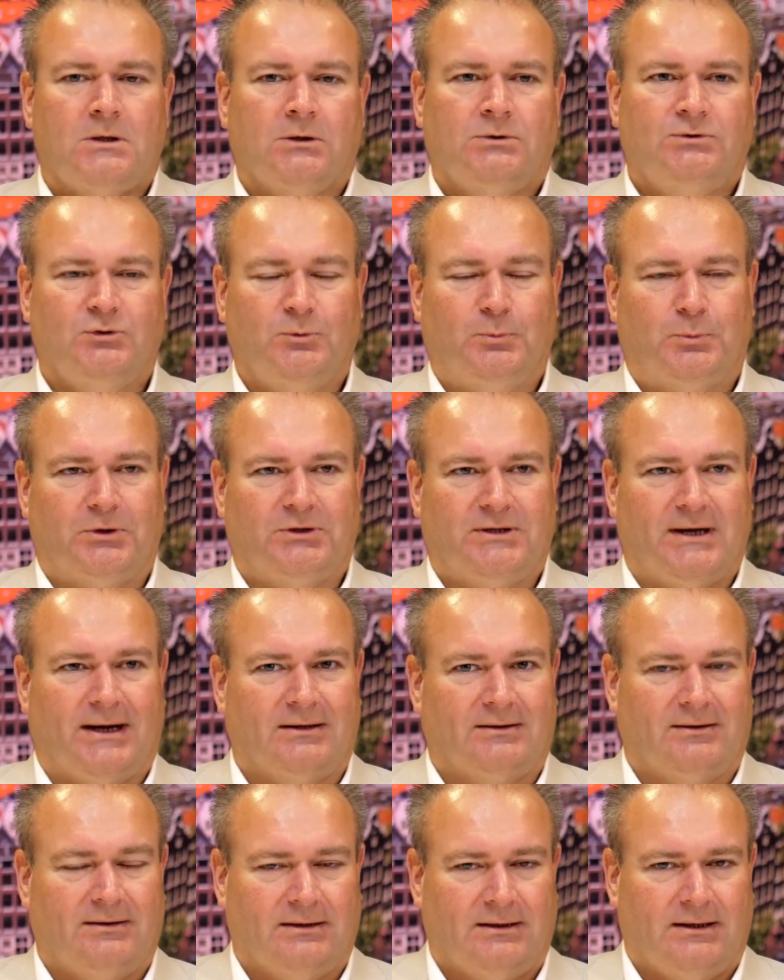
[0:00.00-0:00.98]
to
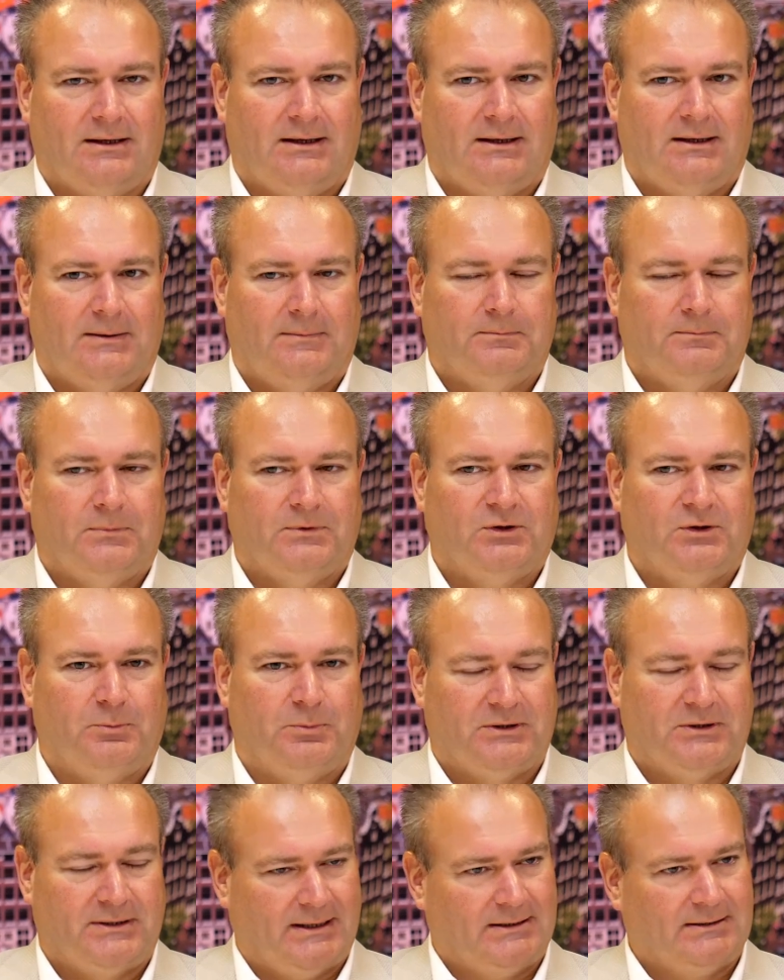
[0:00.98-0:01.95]
protect
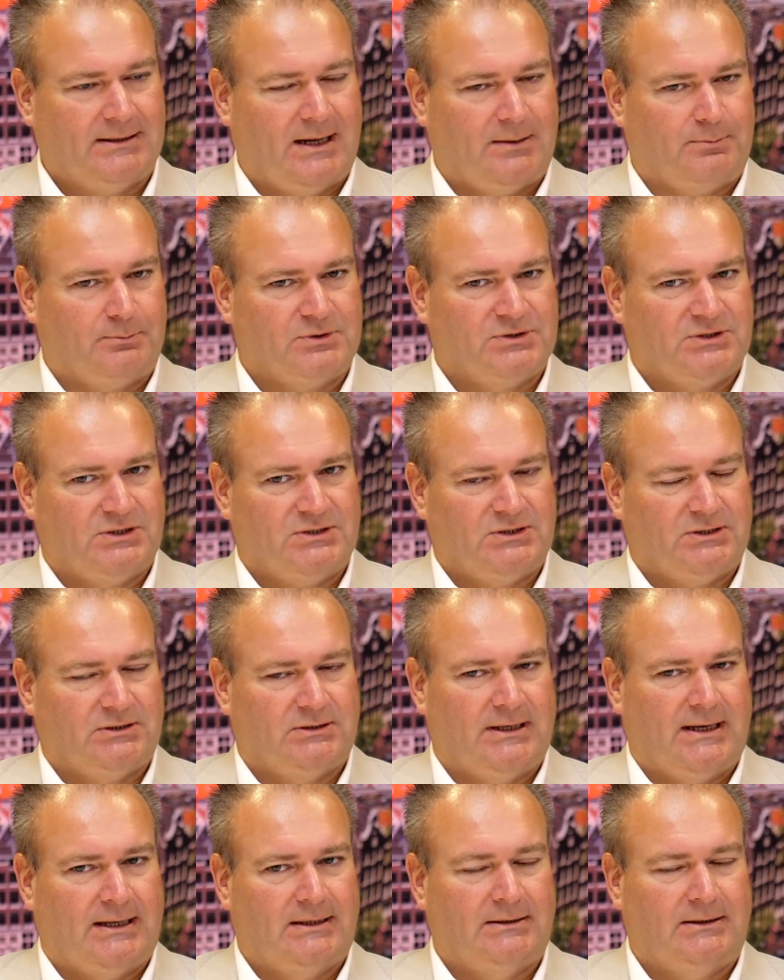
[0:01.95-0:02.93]
that
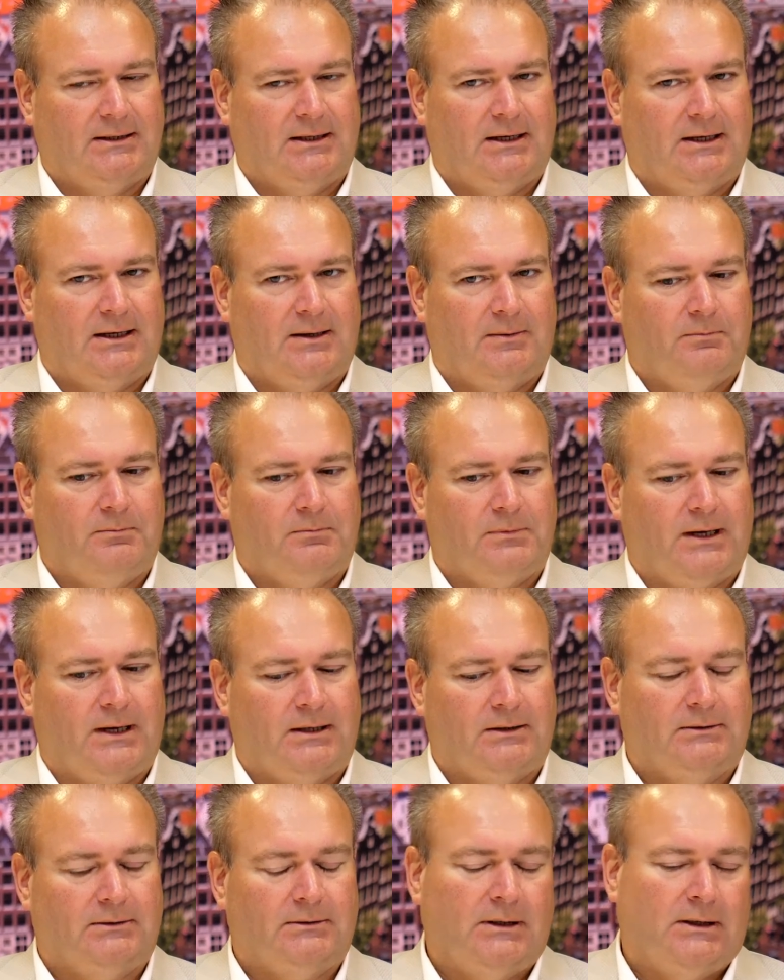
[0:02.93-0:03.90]
position.
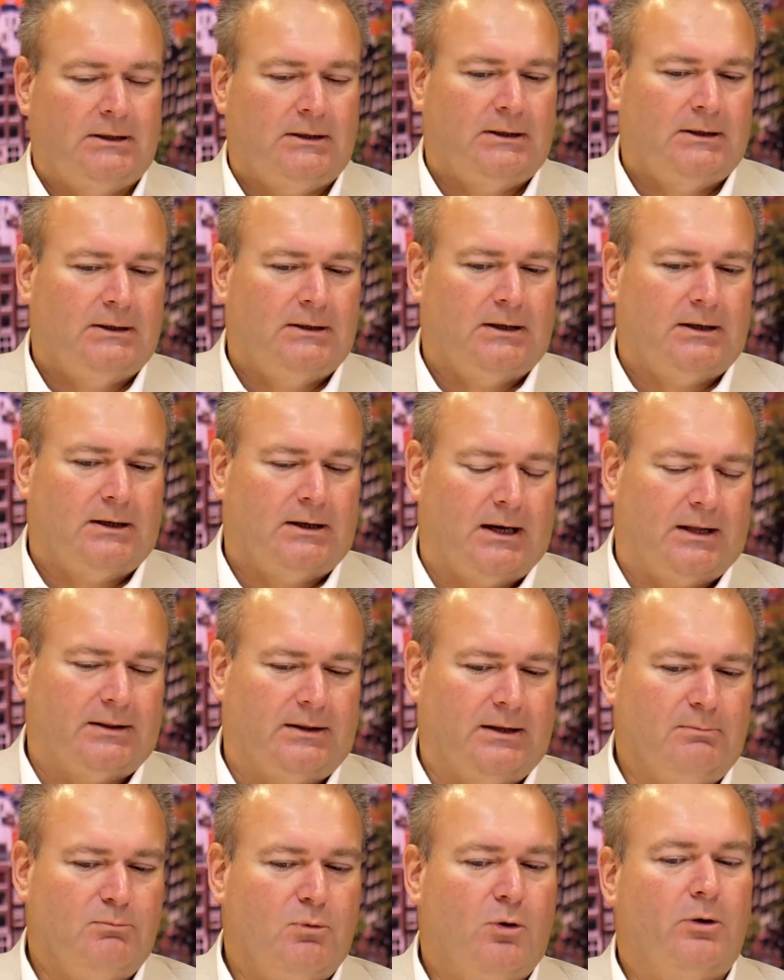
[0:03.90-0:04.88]
And I
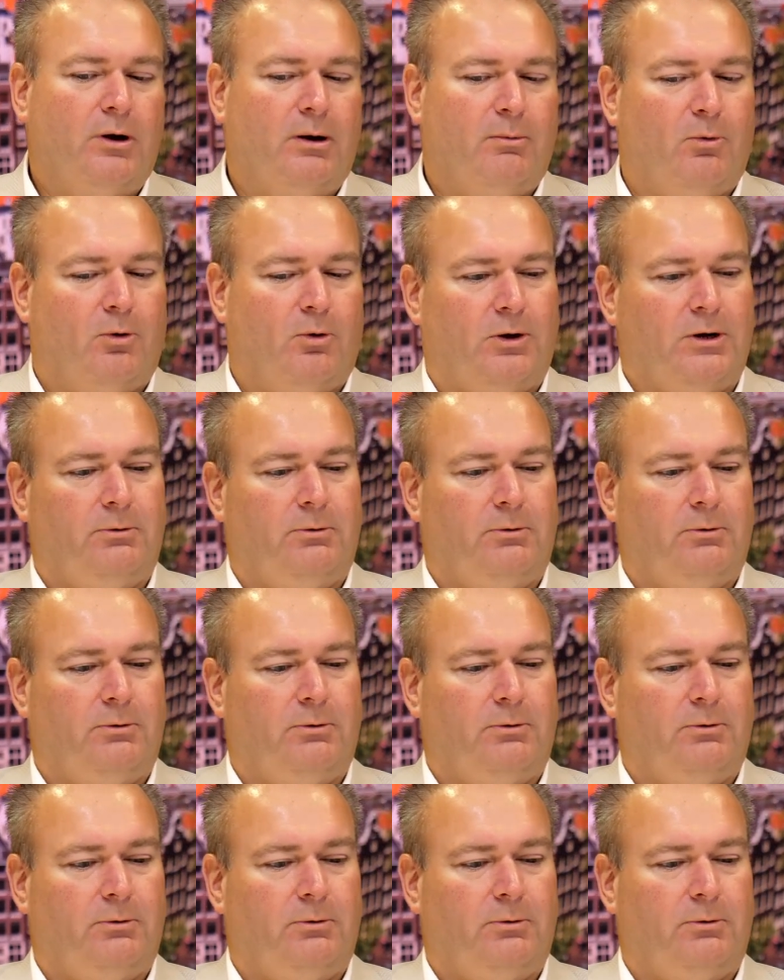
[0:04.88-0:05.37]
think more and more the